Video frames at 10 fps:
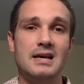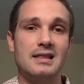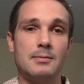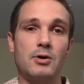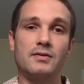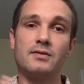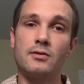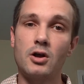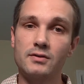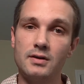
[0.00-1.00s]
That price is
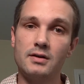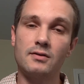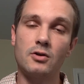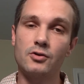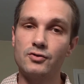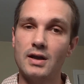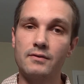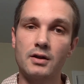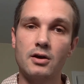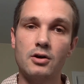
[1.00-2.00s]
locked in as long as you
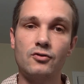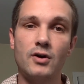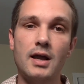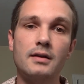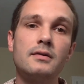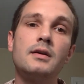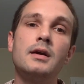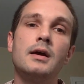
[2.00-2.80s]
have the contract.